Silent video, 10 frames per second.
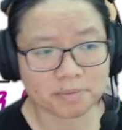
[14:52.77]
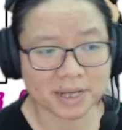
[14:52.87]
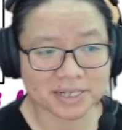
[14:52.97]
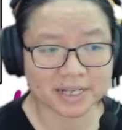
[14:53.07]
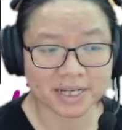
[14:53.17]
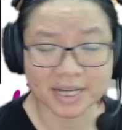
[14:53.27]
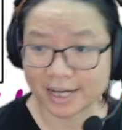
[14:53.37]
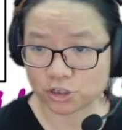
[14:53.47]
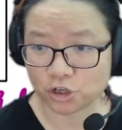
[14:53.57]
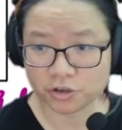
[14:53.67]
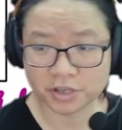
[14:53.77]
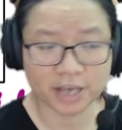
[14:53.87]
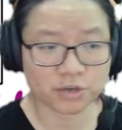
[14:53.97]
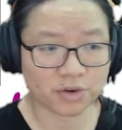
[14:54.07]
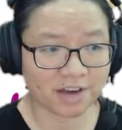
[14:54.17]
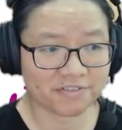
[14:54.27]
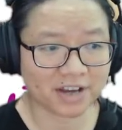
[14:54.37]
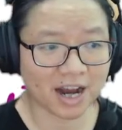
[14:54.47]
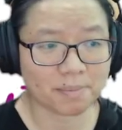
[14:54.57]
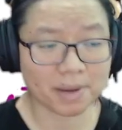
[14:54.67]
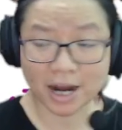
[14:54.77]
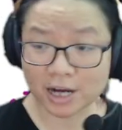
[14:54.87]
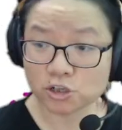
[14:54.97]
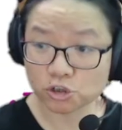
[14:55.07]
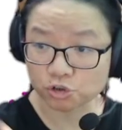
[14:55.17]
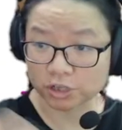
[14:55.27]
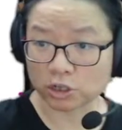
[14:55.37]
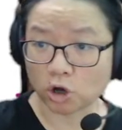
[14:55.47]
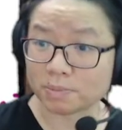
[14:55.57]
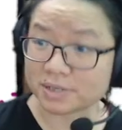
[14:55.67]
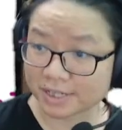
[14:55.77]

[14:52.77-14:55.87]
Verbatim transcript: plus another electron and you have gamma shooting the opposite